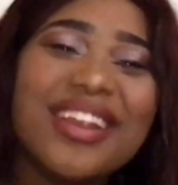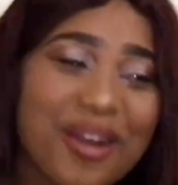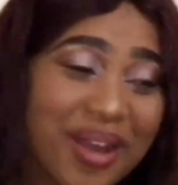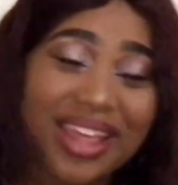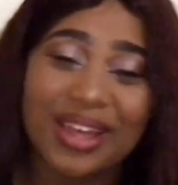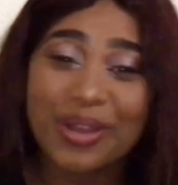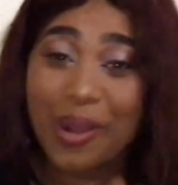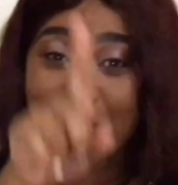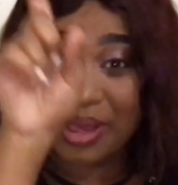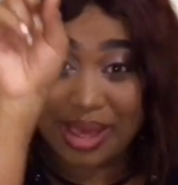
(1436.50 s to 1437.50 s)
Okay,
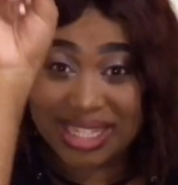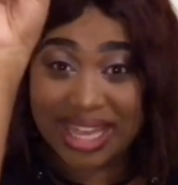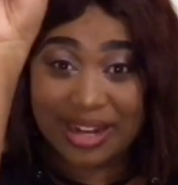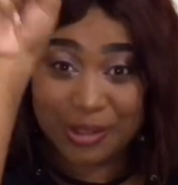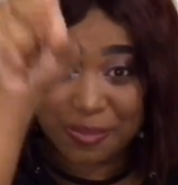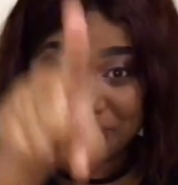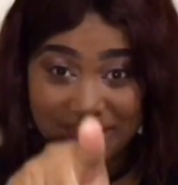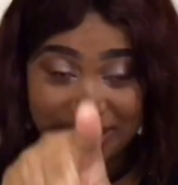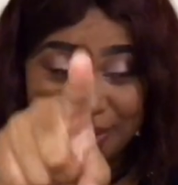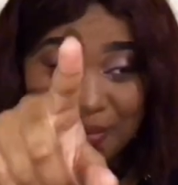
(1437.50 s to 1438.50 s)
call again, Sana, to
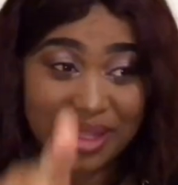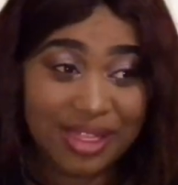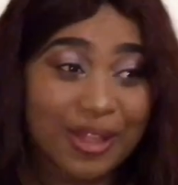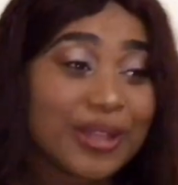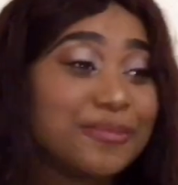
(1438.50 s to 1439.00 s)
begin with.